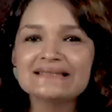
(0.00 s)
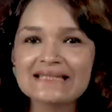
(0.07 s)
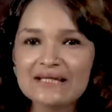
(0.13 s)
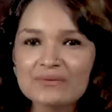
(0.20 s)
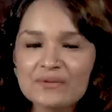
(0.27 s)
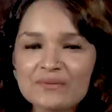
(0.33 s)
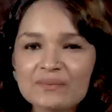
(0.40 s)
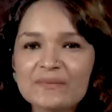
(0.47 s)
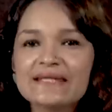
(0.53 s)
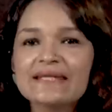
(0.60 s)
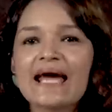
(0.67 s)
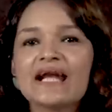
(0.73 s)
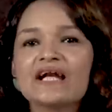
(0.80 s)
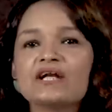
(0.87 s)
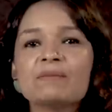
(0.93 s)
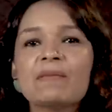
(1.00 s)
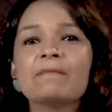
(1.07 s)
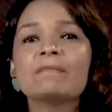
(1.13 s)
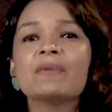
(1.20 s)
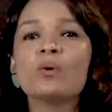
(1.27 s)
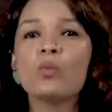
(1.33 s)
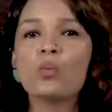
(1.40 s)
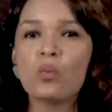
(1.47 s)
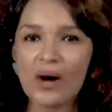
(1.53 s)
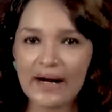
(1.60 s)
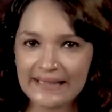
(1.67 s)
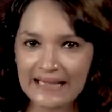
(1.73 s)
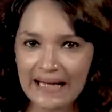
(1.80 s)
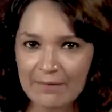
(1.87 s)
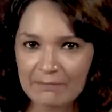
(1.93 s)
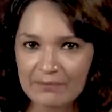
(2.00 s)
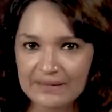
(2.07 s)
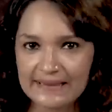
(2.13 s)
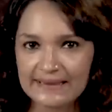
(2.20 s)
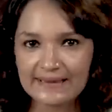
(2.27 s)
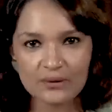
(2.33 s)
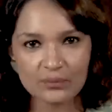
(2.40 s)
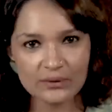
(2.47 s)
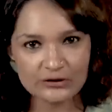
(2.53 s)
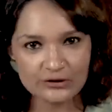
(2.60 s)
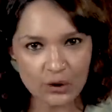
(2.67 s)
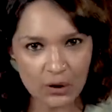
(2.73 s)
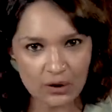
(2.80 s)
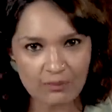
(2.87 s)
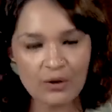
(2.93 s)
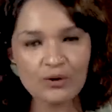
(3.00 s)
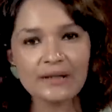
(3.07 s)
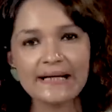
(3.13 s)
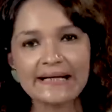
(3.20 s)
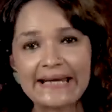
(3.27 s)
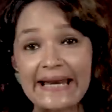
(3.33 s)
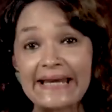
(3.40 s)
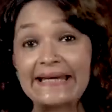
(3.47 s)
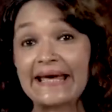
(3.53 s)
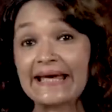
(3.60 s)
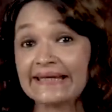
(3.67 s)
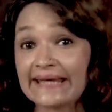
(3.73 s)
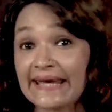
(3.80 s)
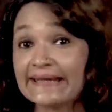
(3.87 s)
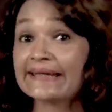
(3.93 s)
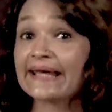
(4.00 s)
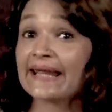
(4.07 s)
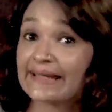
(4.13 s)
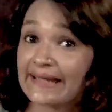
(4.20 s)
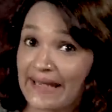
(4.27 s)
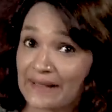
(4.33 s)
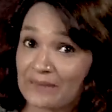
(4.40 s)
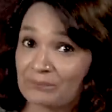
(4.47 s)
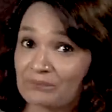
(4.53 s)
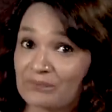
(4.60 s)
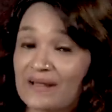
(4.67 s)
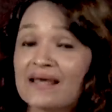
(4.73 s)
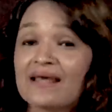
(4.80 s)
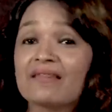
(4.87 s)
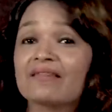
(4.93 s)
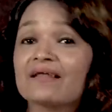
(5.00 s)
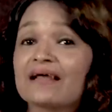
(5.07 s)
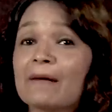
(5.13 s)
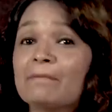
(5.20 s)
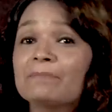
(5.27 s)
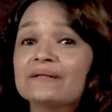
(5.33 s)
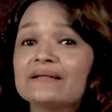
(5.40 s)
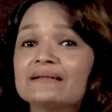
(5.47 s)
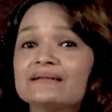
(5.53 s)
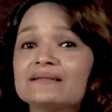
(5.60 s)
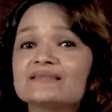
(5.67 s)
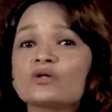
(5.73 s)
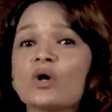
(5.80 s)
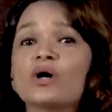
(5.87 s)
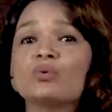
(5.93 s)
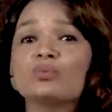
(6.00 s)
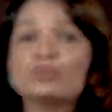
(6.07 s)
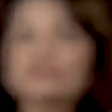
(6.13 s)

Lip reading: stay with me and remember one company that we'll talk about again and again and again. The company is called